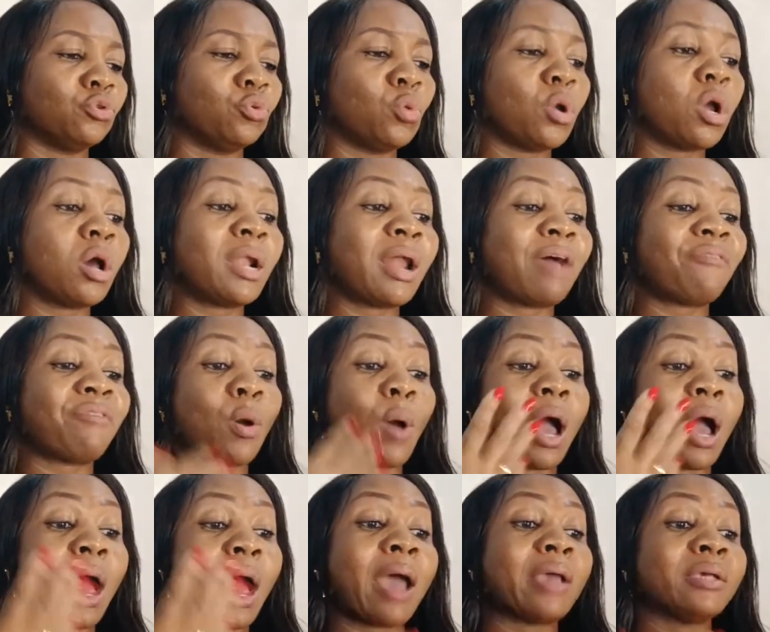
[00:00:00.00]
We all have our
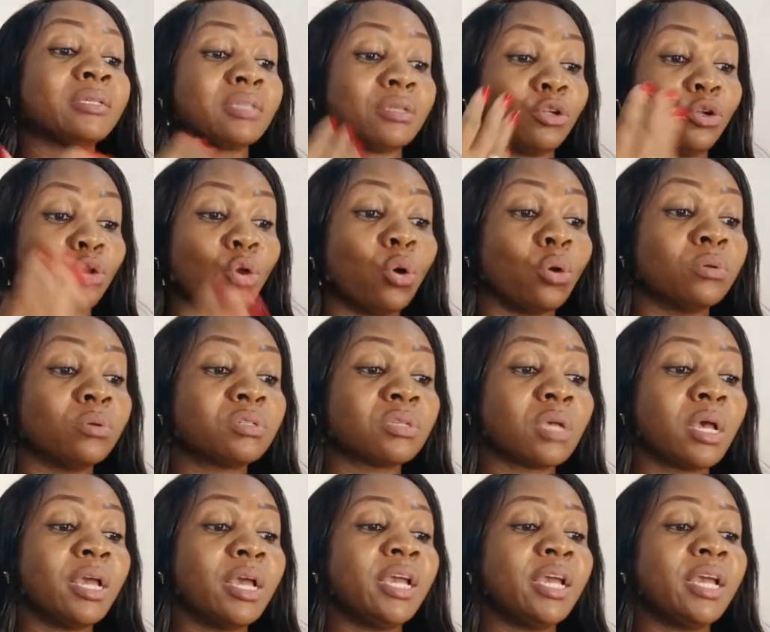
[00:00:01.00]
highs and lows.